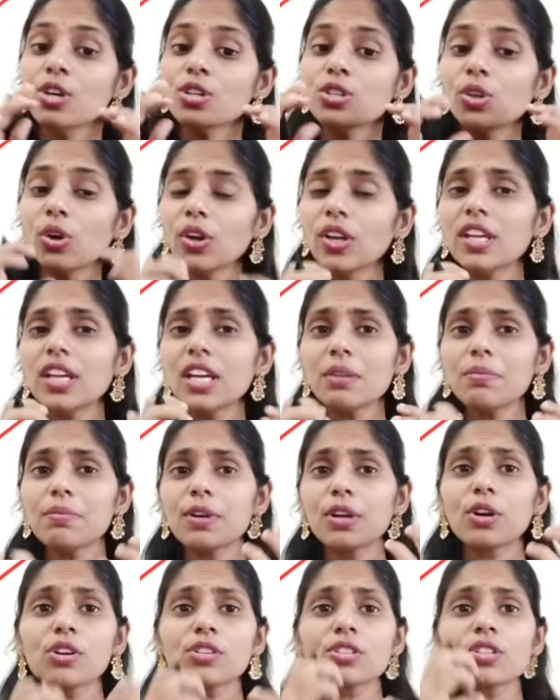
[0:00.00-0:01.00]
So here
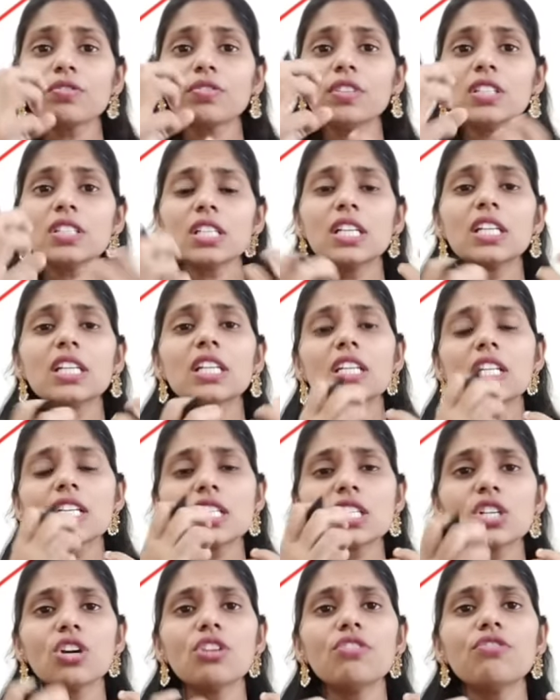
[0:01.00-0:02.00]
because of this
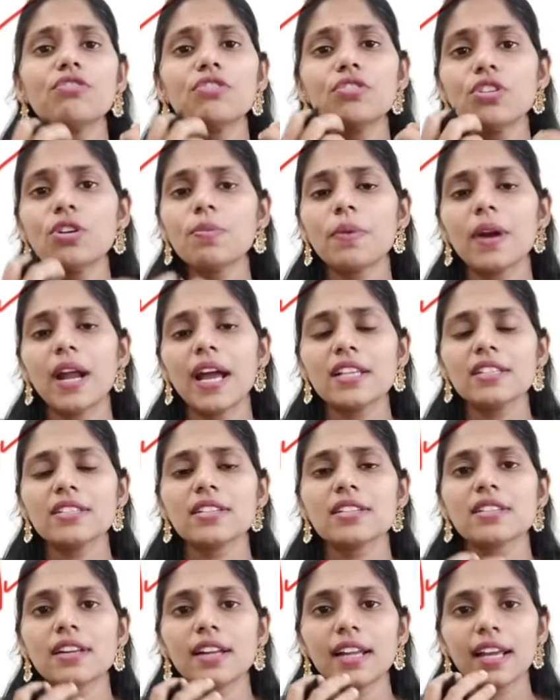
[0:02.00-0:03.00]
increasing of food
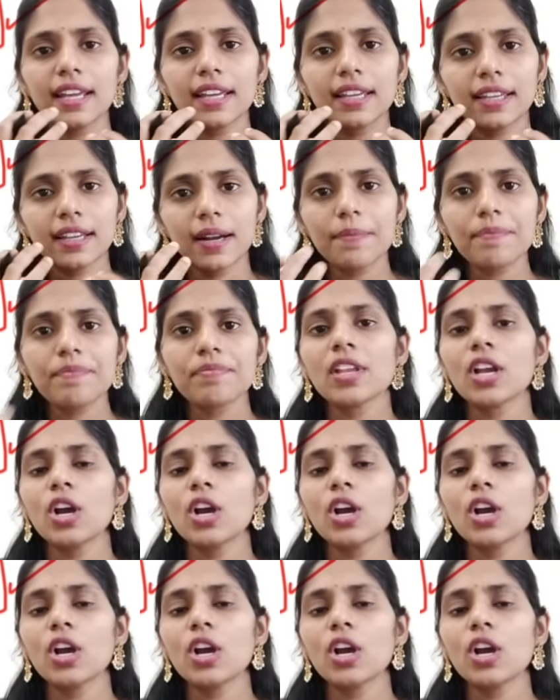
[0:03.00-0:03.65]
prices like uh,